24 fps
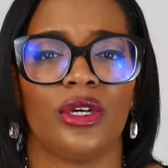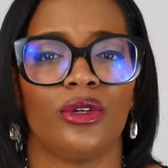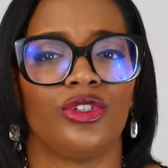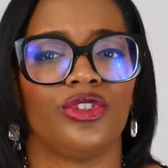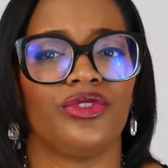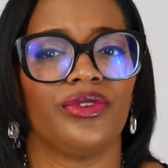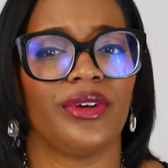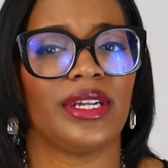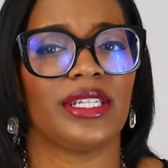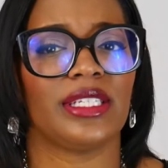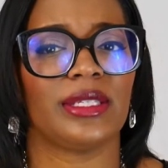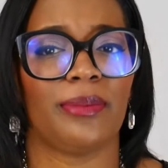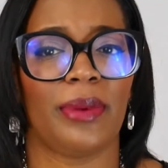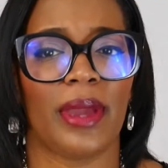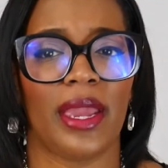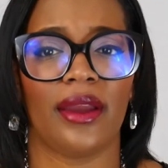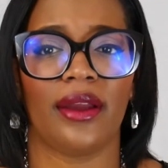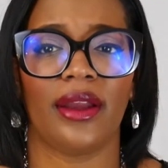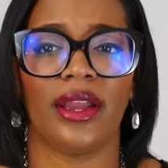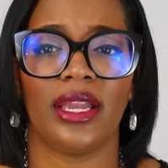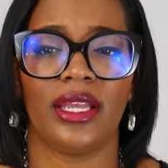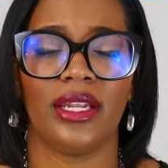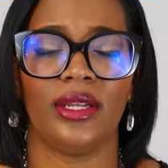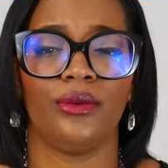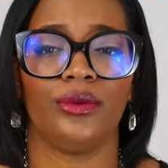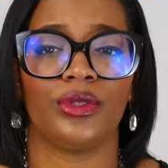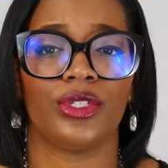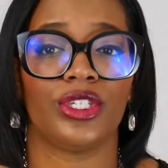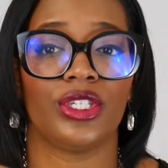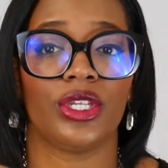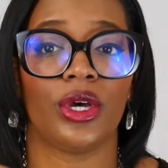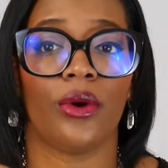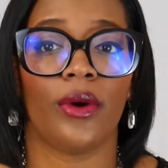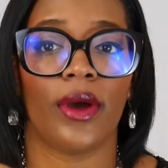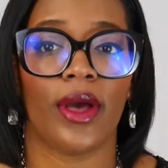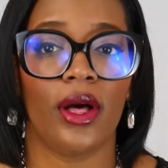transparent, and it was
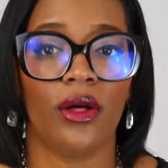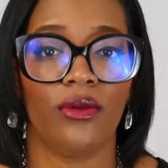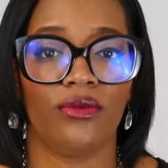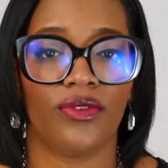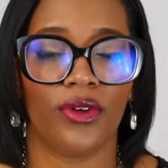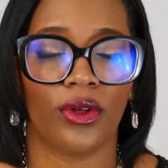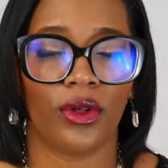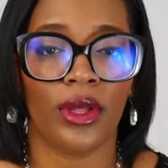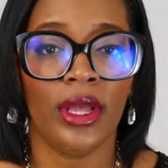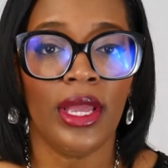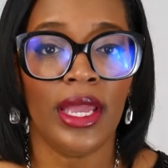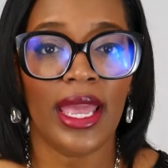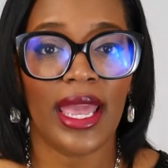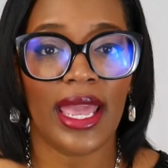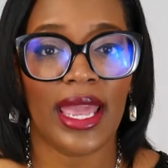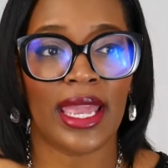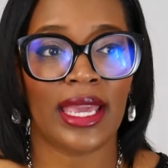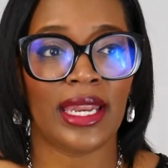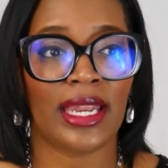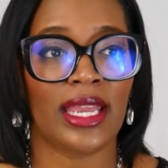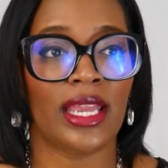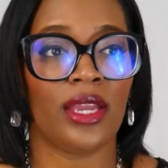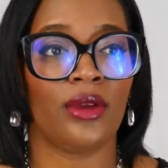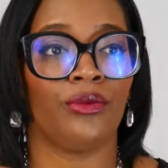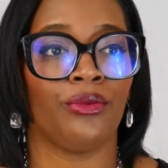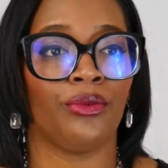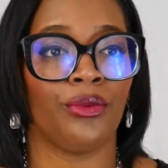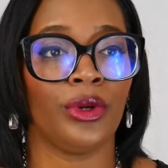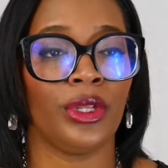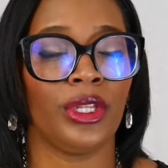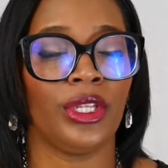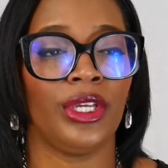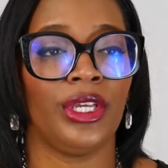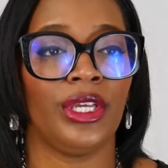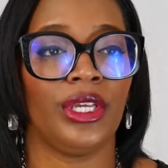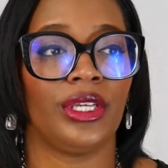so helpful, and it
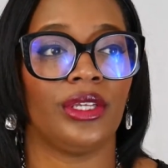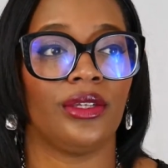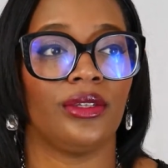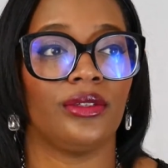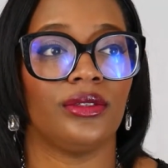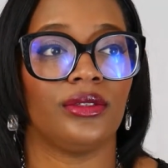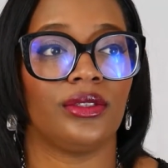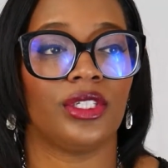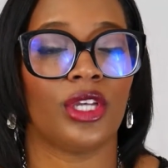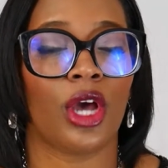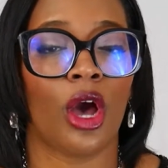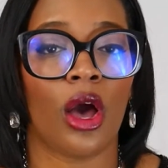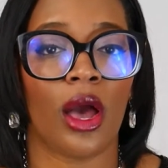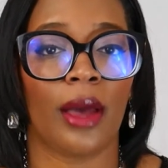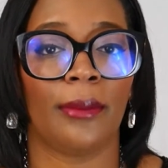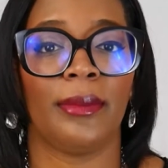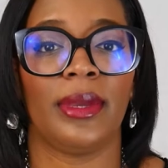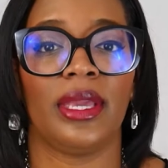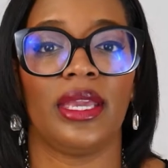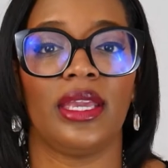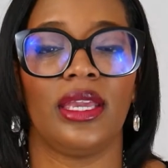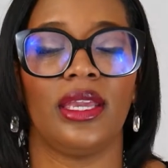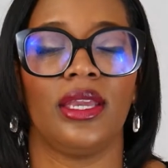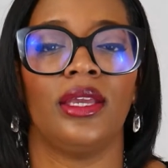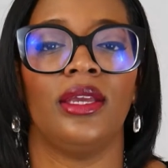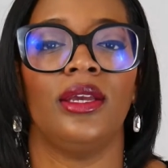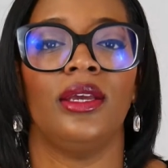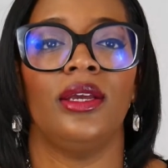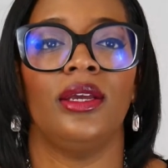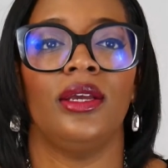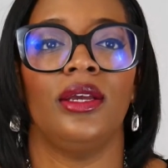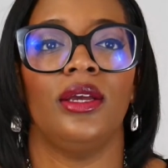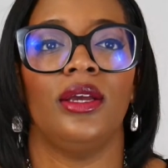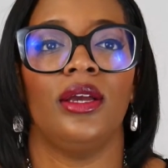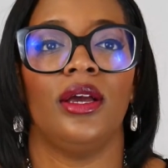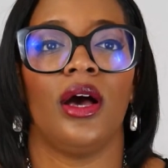really taught me
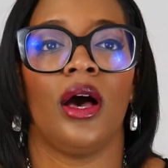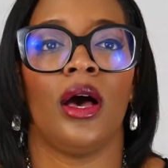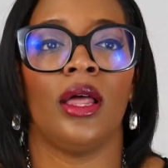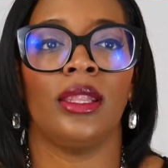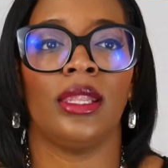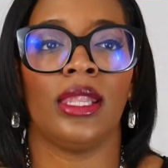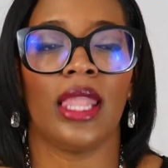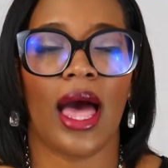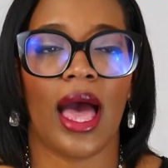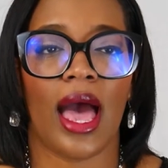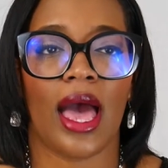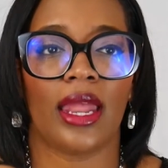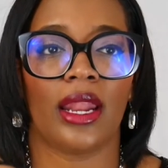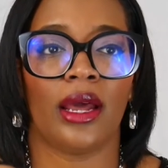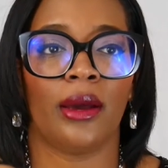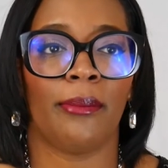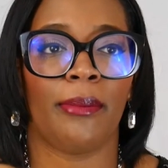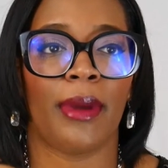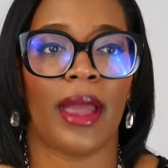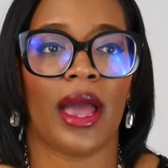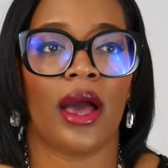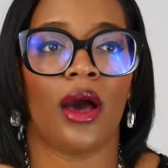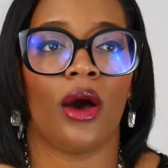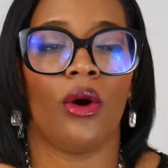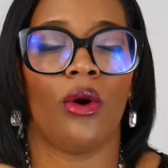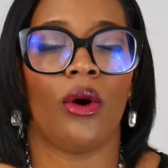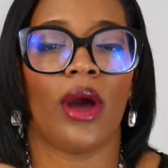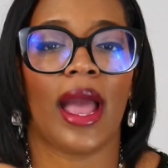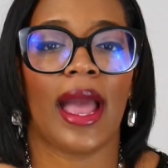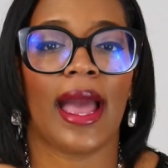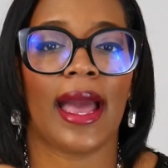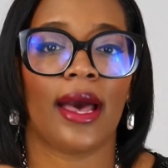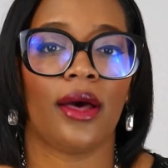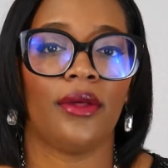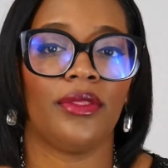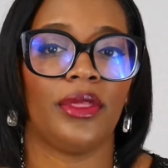a lot about
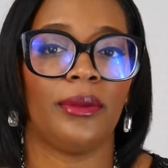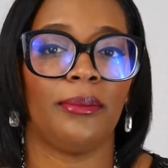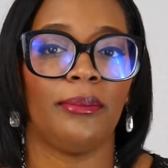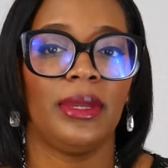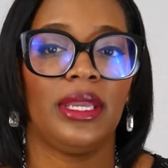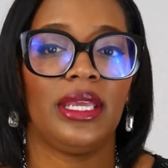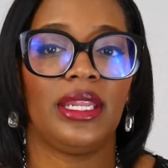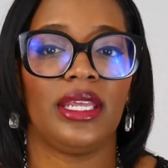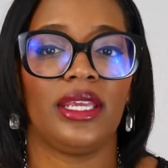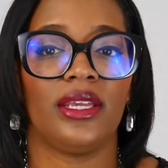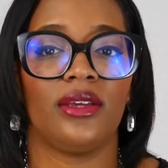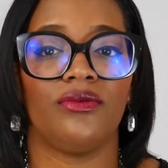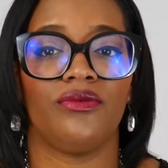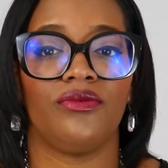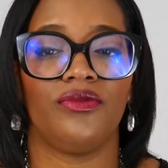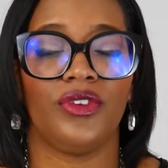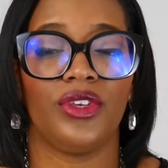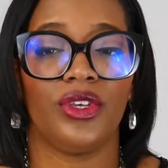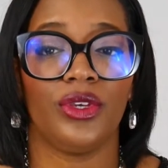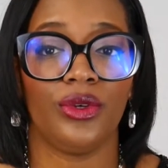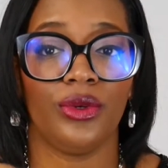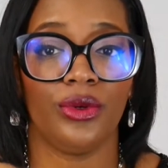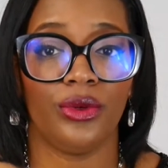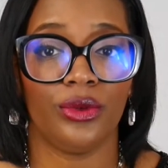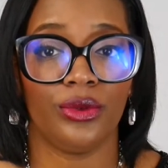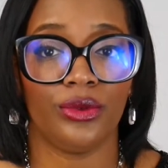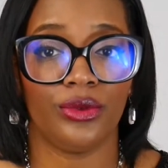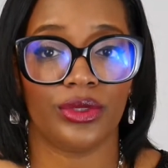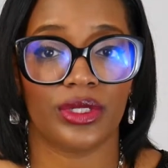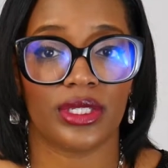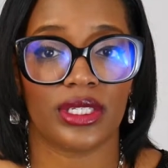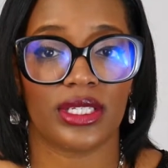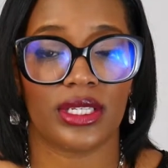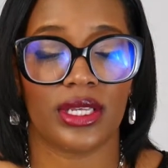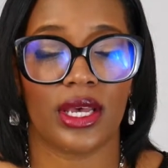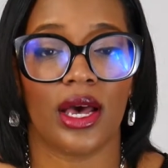how the media
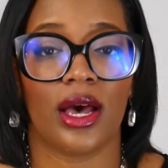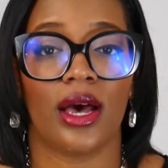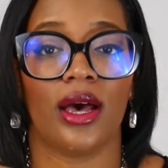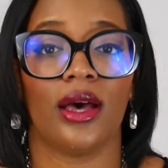views